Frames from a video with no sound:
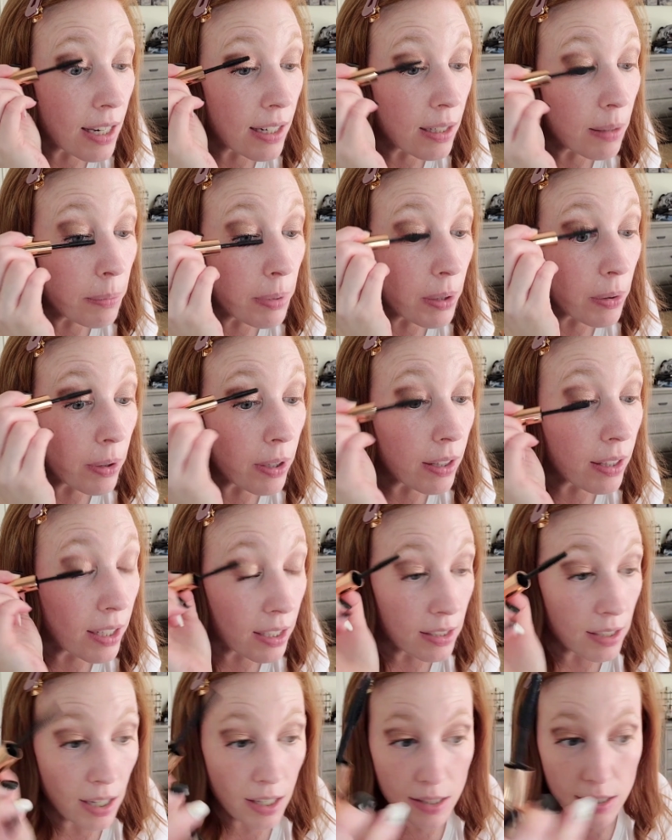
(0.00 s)
tend to be
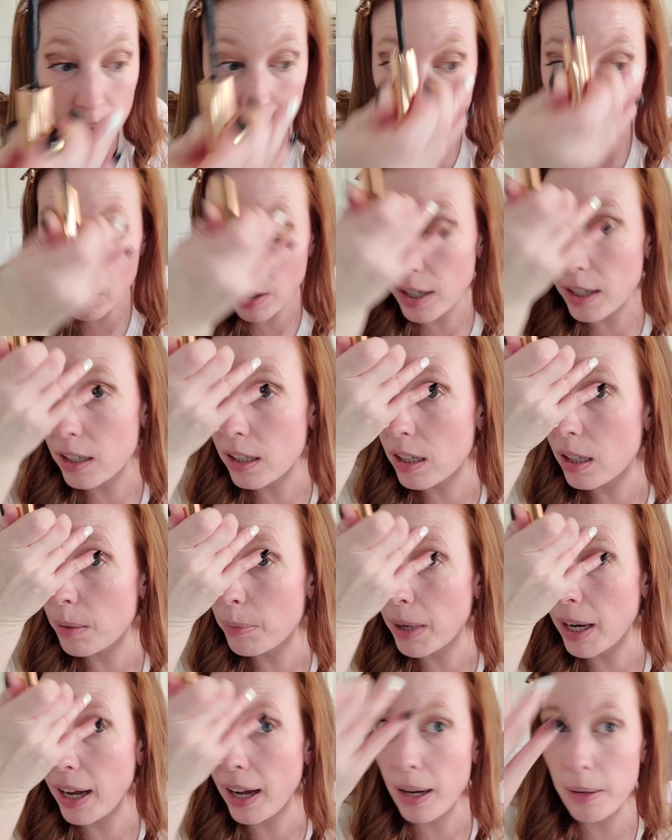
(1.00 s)
really intense like right
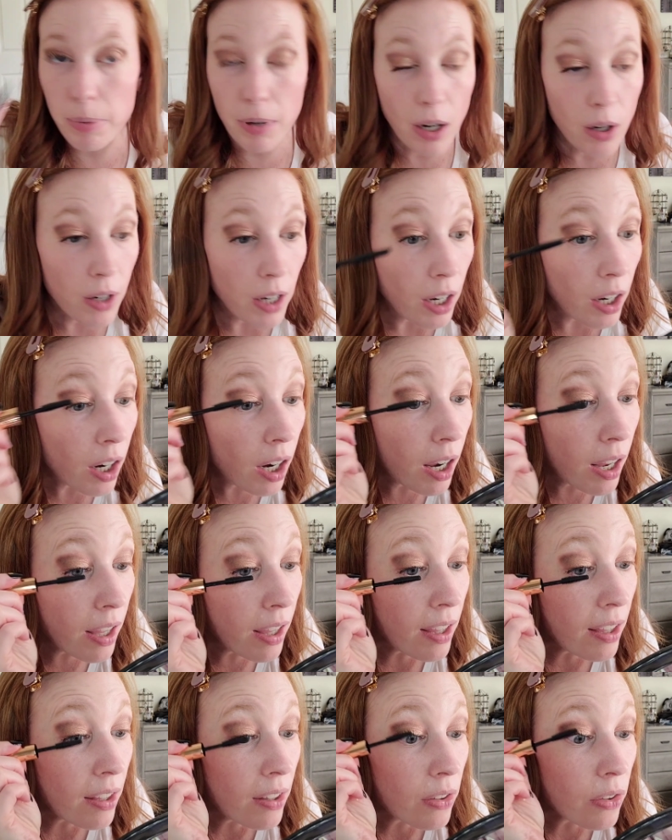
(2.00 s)
near my eyebrow here.
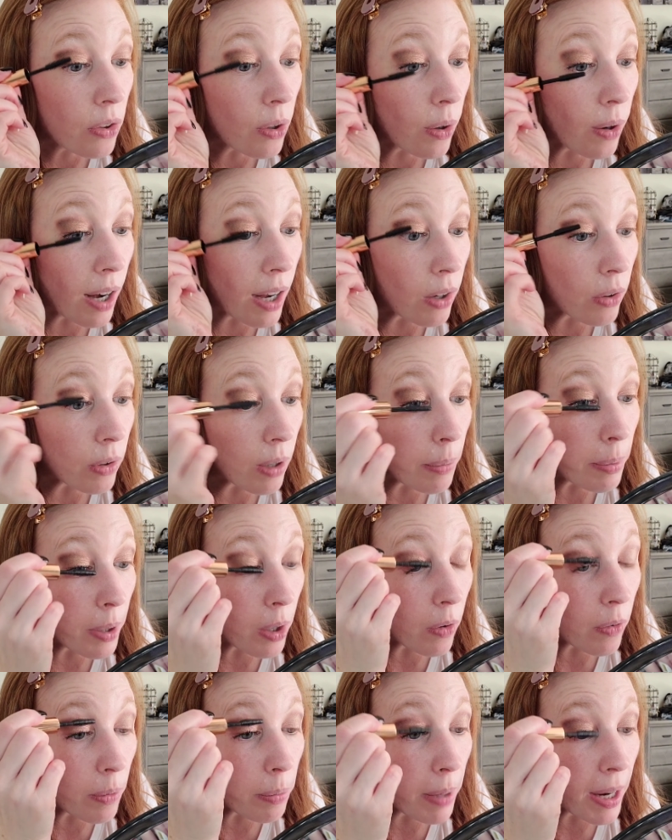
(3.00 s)
So I'll rub
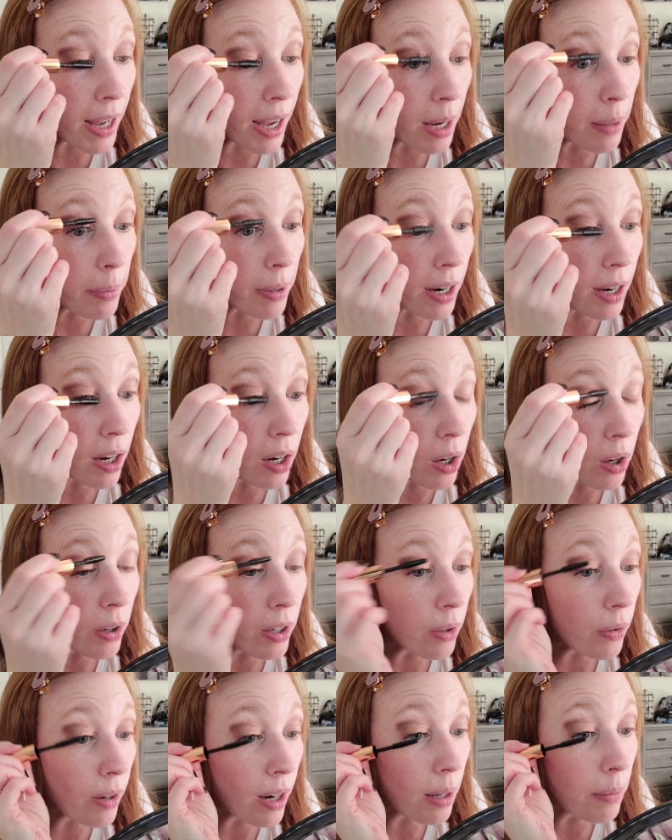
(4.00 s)
it over my eyebrow
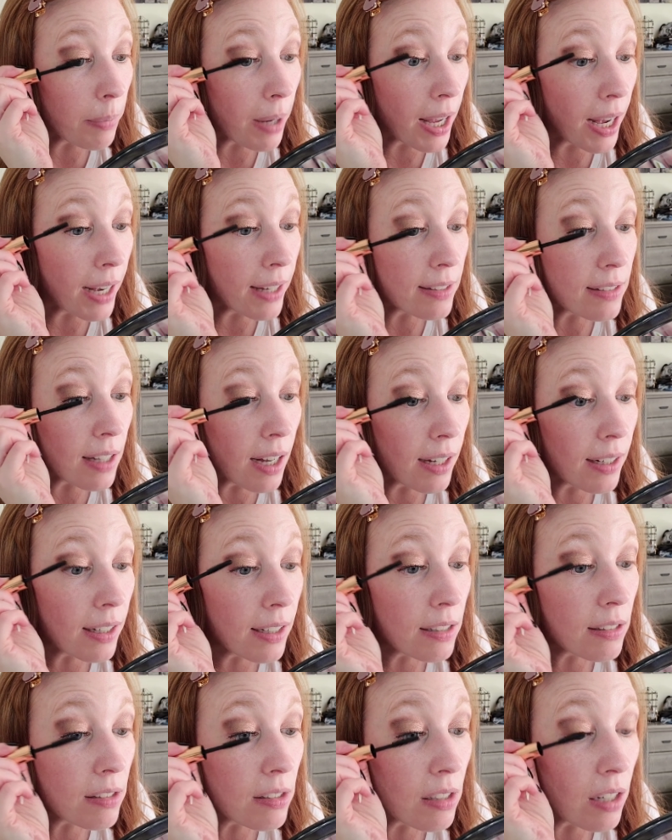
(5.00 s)
and around my eye
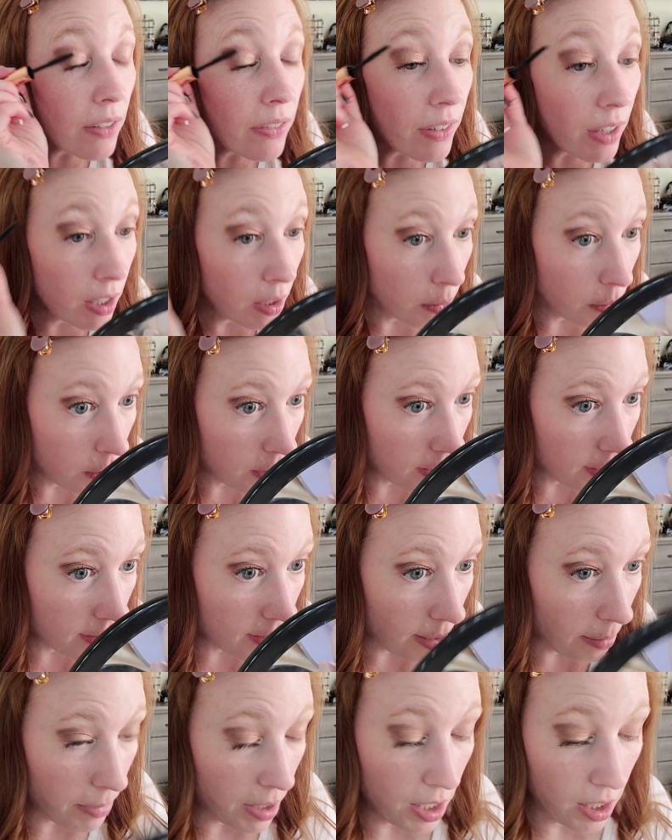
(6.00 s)
socket and stuff. And it
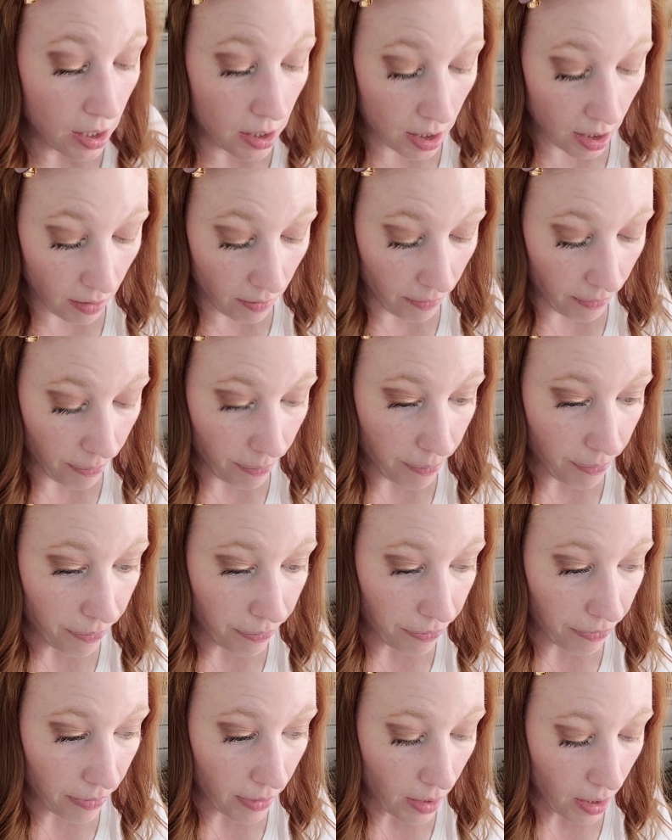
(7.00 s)
was, I mean, it did
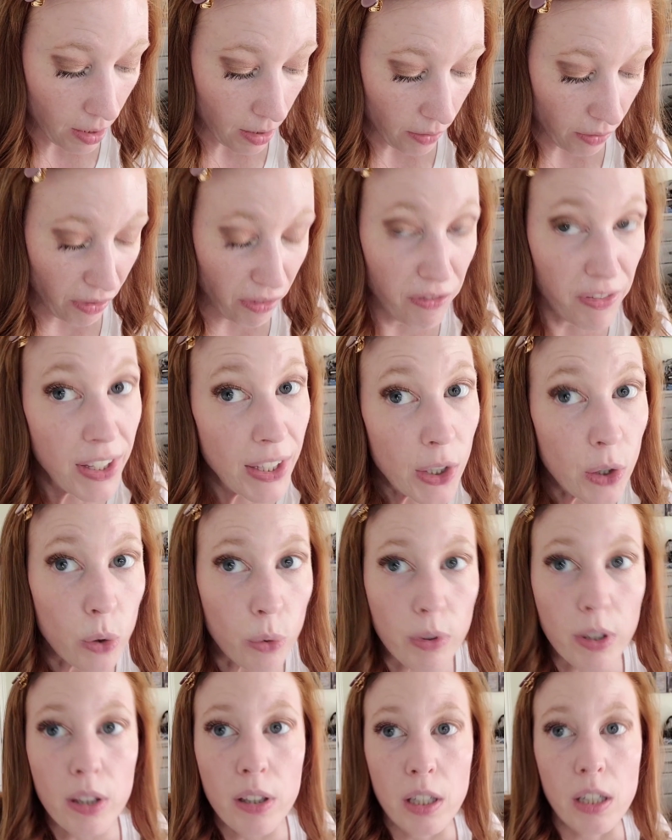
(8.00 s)

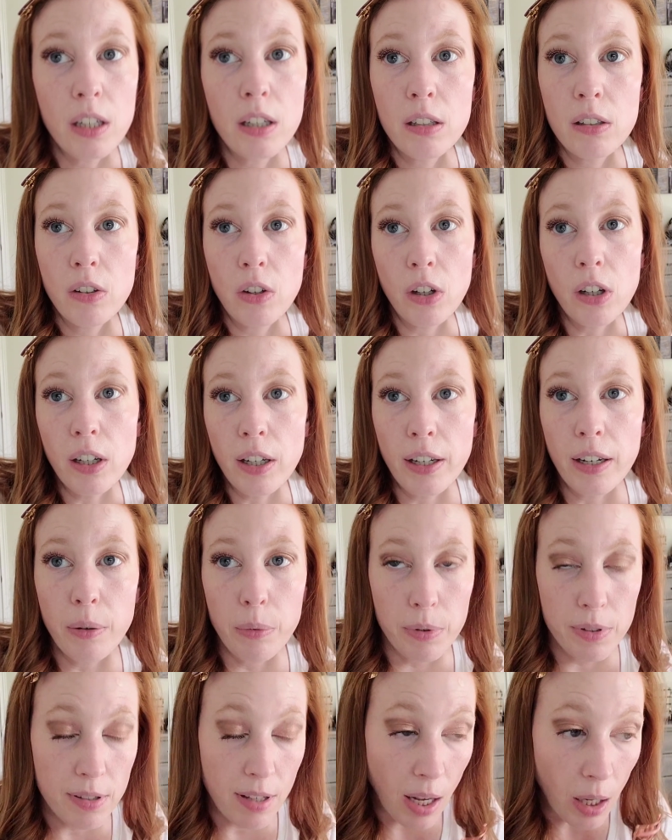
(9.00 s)
feel really good.
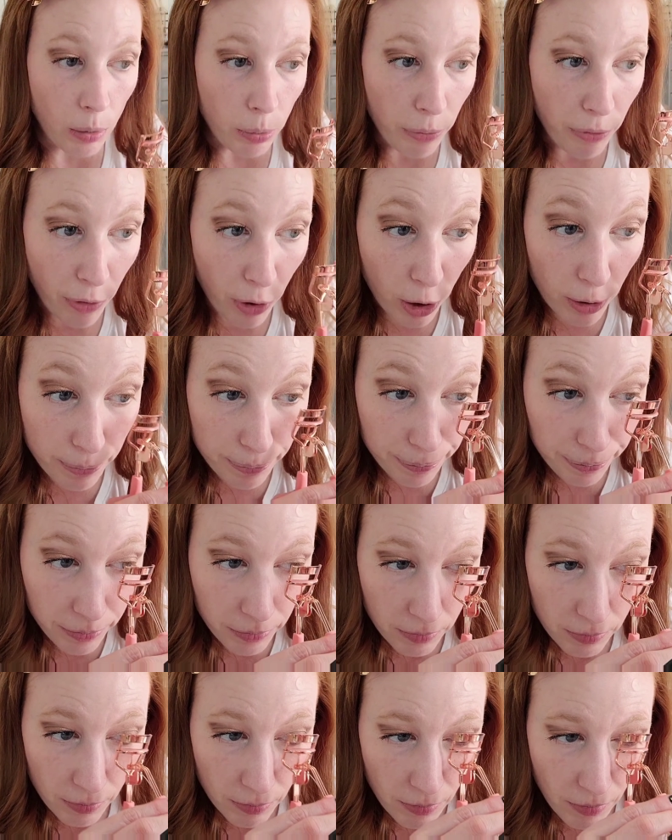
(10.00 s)
It was helpful.
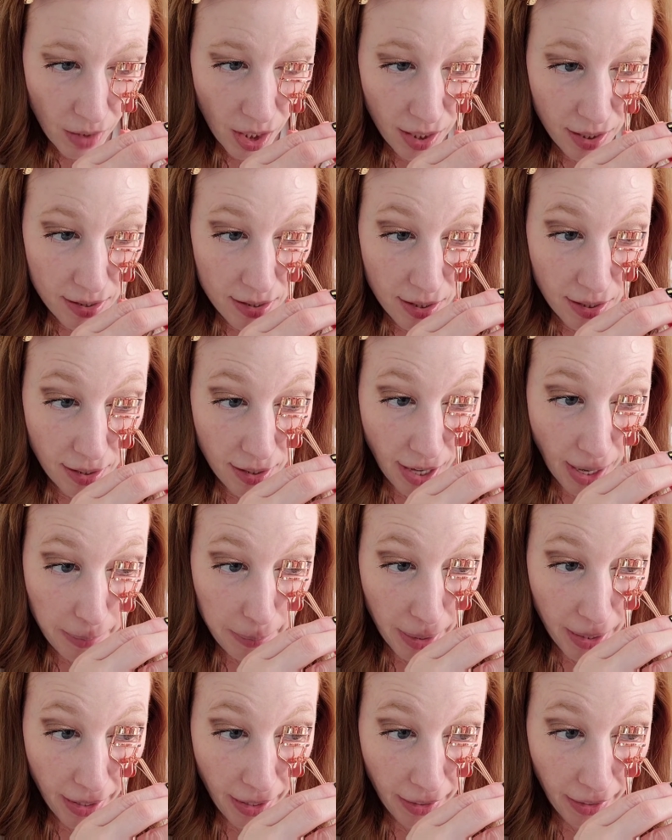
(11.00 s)
It didn't
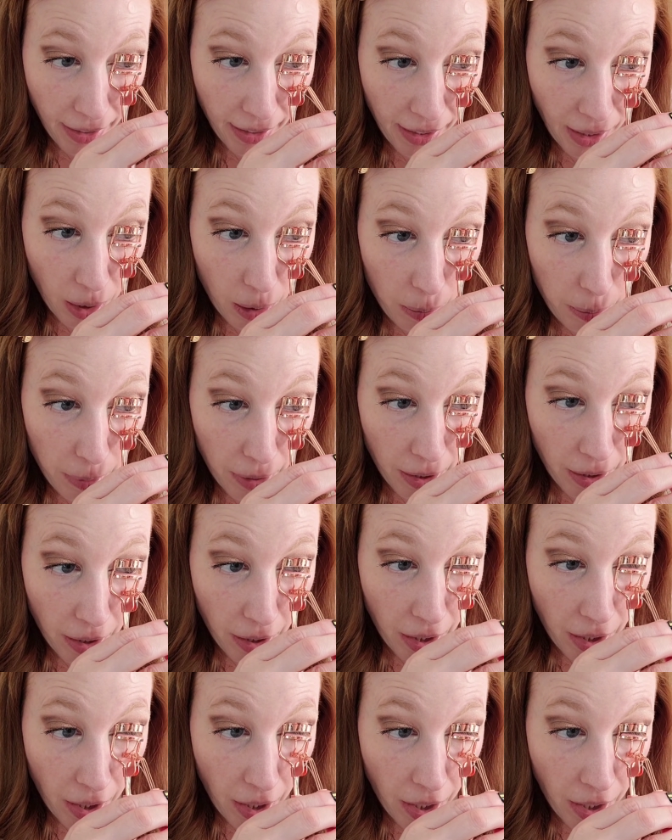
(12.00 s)
knock my headache out, but